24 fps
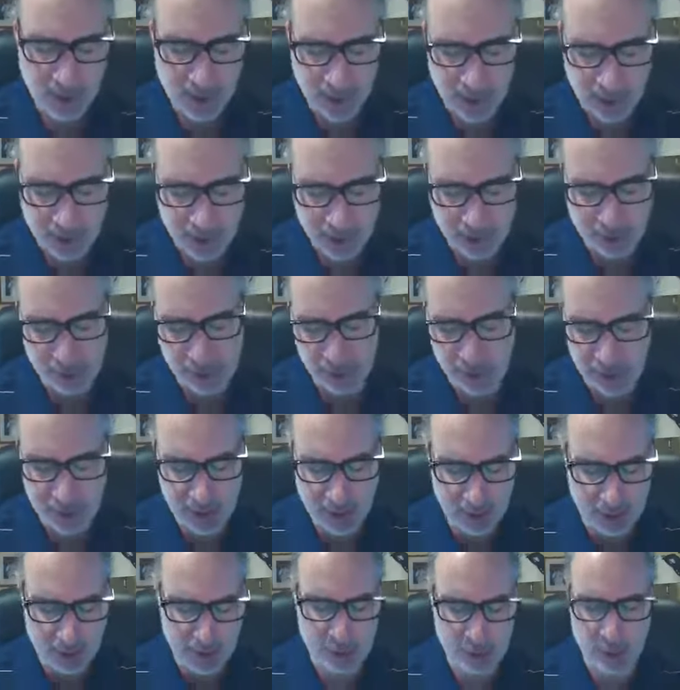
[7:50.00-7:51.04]
Uh, this one
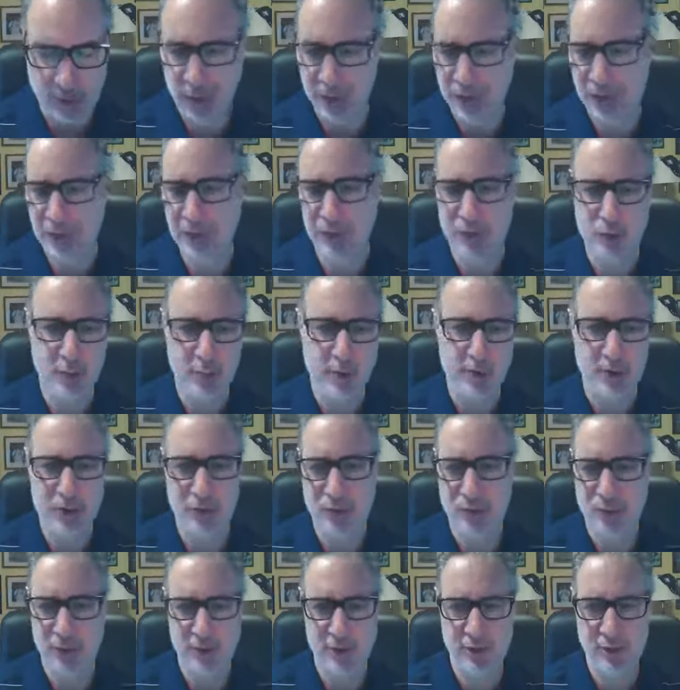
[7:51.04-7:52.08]
gives you real situations
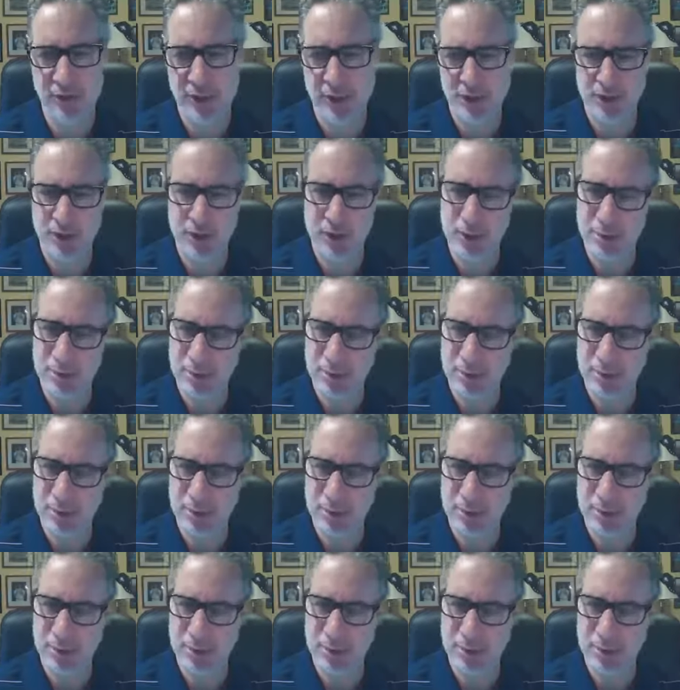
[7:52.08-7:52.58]
for discussion.